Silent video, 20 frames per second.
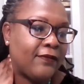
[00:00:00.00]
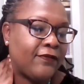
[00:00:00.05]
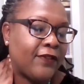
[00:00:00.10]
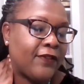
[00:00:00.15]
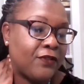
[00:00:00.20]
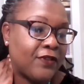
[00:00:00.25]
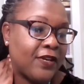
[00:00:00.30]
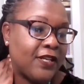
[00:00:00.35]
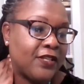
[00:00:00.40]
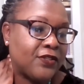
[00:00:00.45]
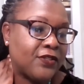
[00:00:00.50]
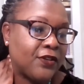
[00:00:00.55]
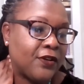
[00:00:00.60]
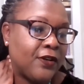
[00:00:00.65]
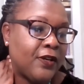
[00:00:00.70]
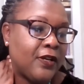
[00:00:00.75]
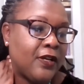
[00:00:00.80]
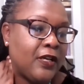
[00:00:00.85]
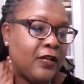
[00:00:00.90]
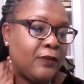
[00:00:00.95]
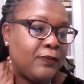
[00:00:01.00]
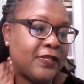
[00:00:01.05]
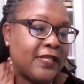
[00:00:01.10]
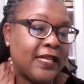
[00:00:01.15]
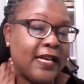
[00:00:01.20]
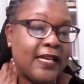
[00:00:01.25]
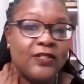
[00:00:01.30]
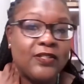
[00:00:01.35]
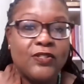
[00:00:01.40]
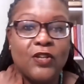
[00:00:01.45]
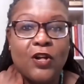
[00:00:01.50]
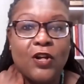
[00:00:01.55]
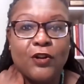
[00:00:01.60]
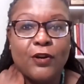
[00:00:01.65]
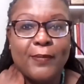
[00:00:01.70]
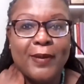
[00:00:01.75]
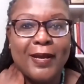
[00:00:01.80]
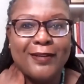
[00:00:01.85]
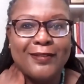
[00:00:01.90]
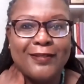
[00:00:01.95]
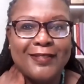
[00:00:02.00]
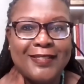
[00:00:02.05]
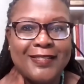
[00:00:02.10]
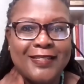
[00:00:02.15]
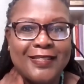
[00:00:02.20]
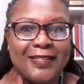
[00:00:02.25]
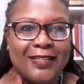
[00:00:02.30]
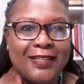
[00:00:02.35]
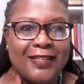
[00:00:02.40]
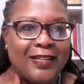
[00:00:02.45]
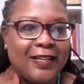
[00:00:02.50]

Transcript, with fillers: fundraiser besides dollar amounts?